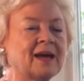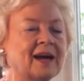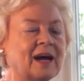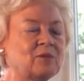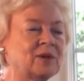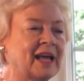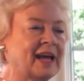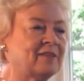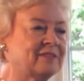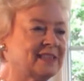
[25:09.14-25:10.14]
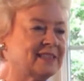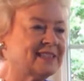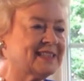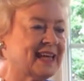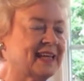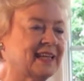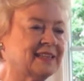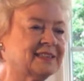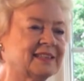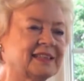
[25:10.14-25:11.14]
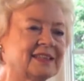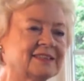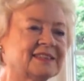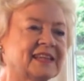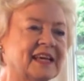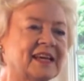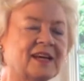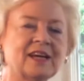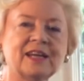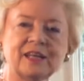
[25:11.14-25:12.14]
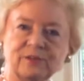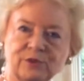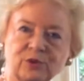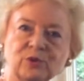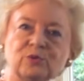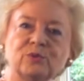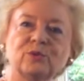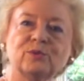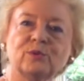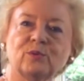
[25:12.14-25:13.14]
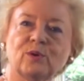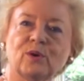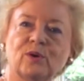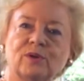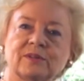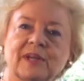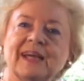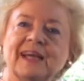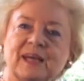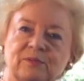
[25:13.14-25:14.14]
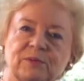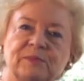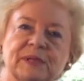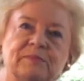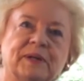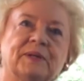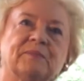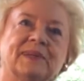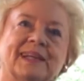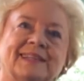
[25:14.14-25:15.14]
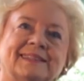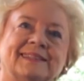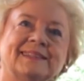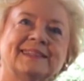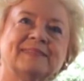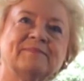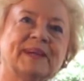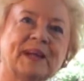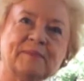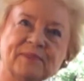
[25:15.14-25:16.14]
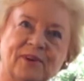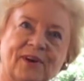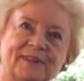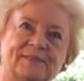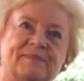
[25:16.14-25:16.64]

I will have these sayings, and he'll say, if you rule the world, it would be a better place. But I'm not.